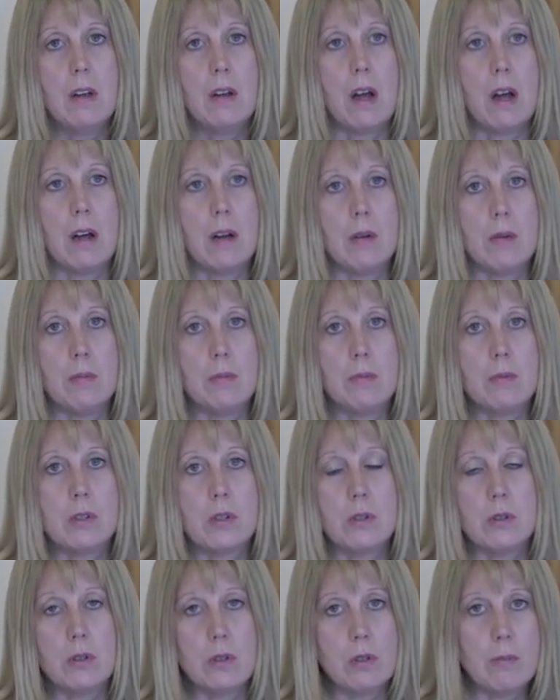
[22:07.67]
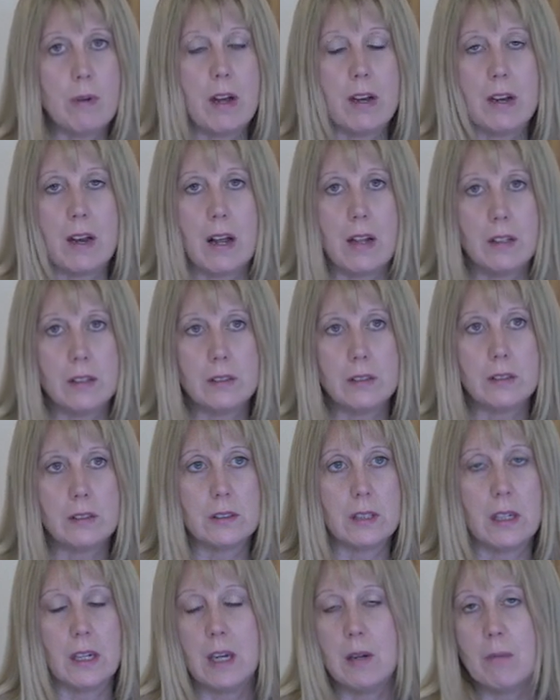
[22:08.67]
to do my analysis
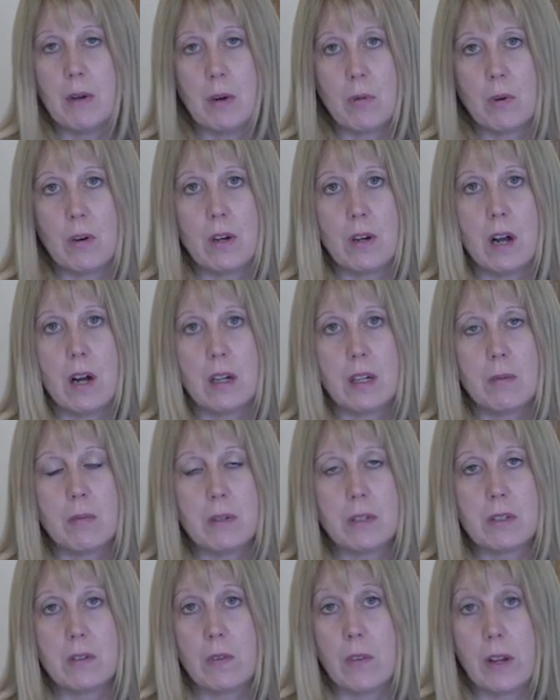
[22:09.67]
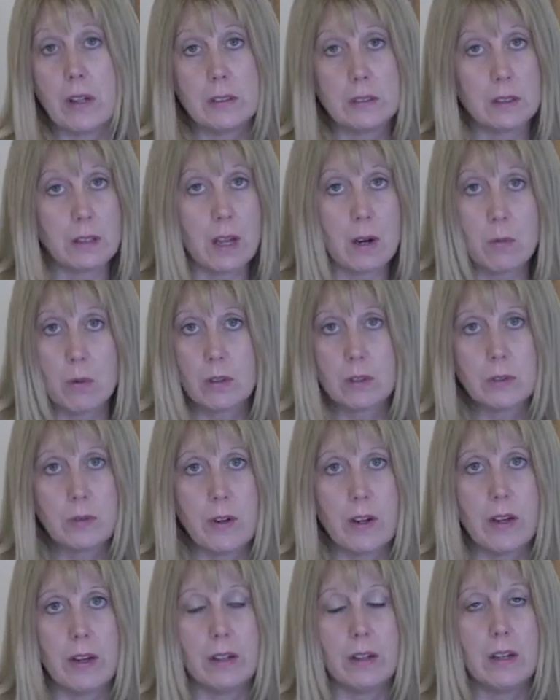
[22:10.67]
and keep my Word documents and things, and that works
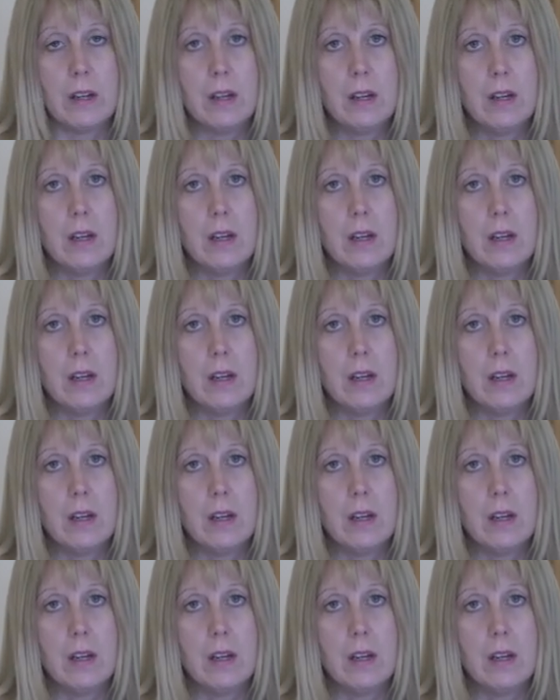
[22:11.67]
fine.